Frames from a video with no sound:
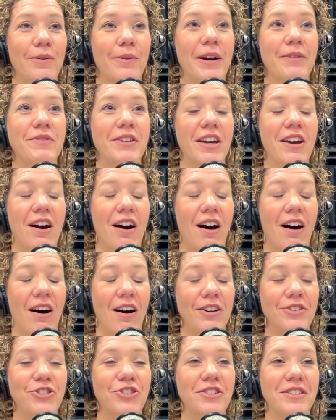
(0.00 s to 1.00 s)
We have to
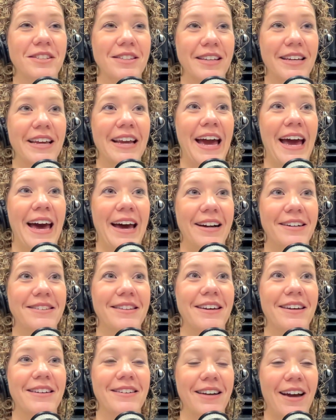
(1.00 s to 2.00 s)
consciously act
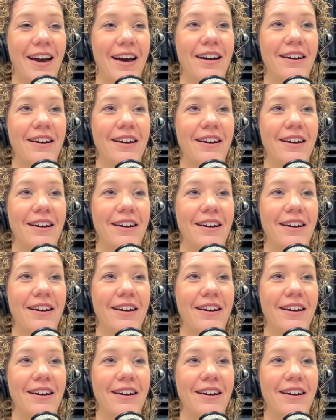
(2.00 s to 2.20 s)
that. Yeah.